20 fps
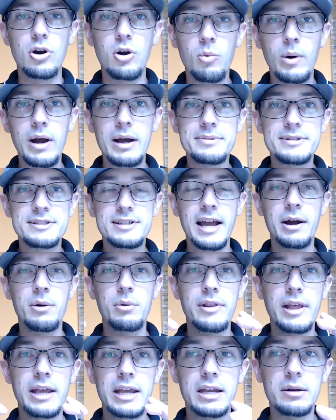a website
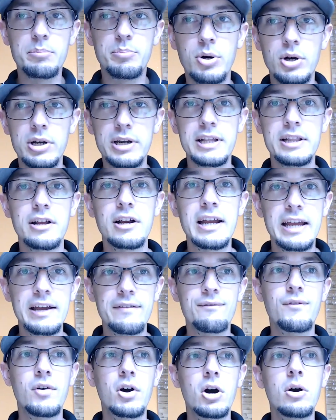where they can put in their
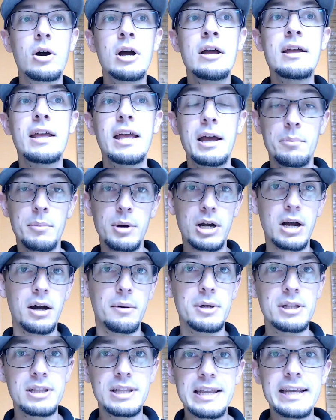info and
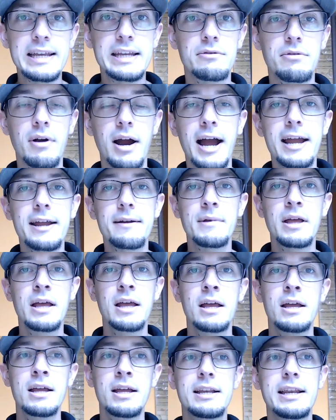become a lead, right?
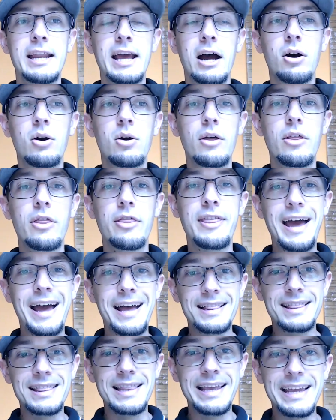Now,
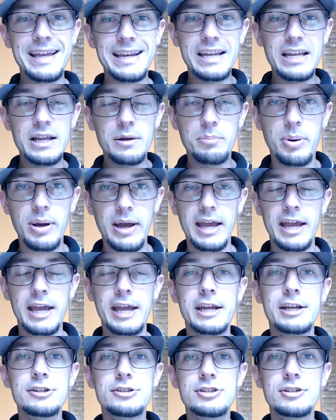that landing
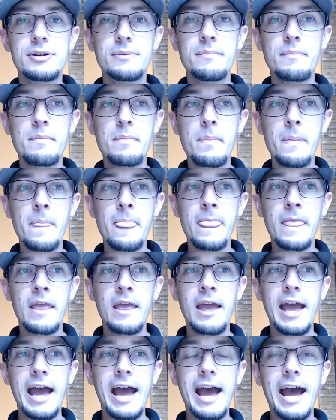page
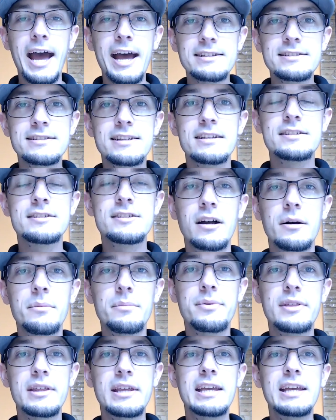has
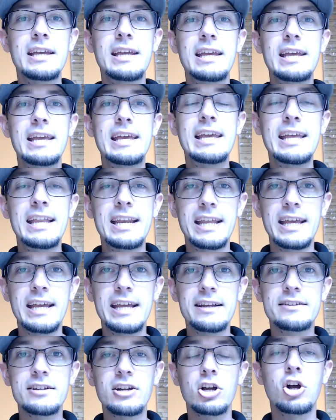something in
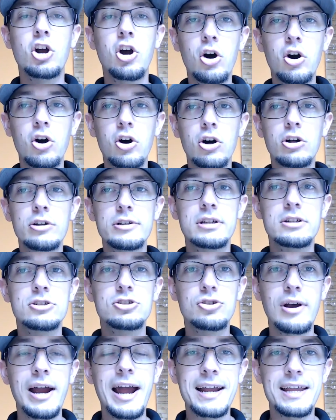it called
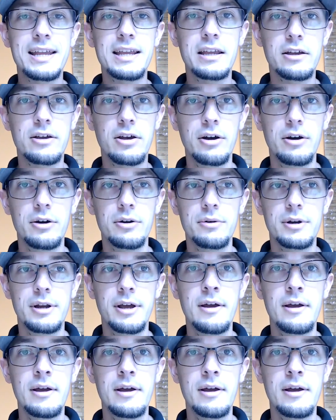tracking code.